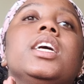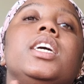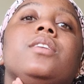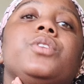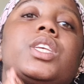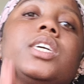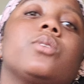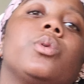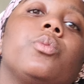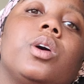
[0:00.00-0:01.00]
If you stick
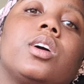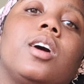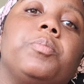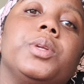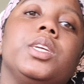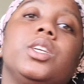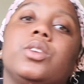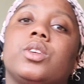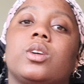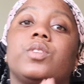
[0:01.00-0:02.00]
with one company, you
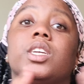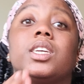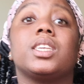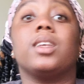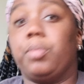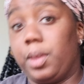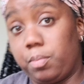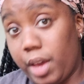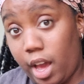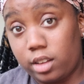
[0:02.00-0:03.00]
deserve to get something
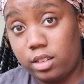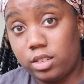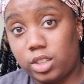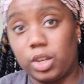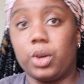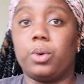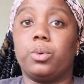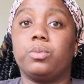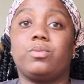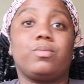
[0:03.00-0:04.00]
back.
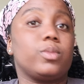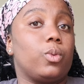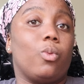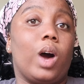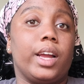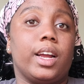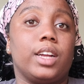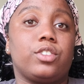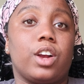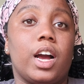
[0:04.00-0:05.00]
So why
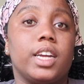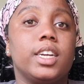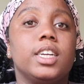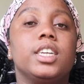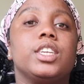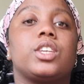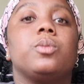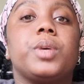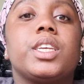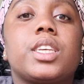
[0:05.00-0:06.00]
not try? So
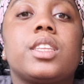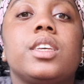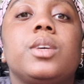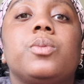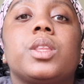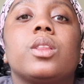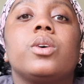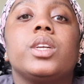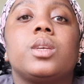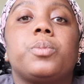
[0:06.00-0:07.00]
basically, with the
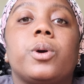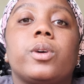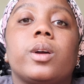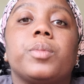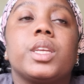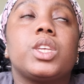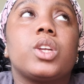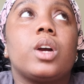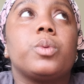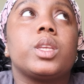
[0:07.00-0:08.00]
loyalty program, let's
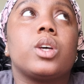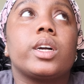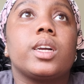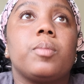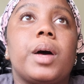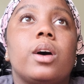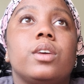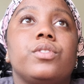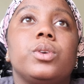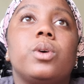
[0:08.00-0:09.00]
start with talking about
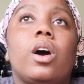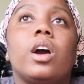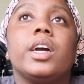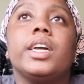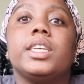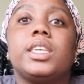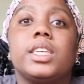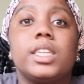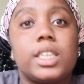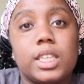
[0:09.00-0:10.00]
if you are a
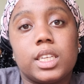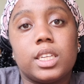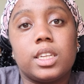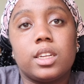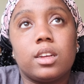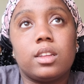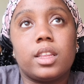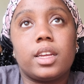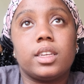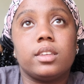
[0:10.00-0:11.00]
citizen
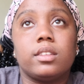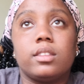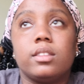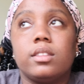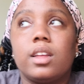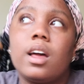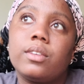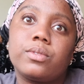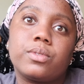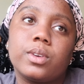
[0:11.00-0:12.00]
that is
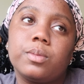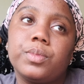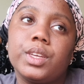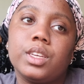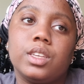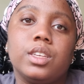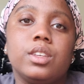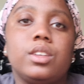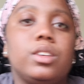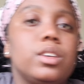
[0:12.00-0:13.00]
not from the
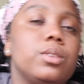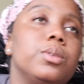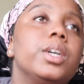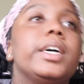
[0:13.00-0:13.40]
EU.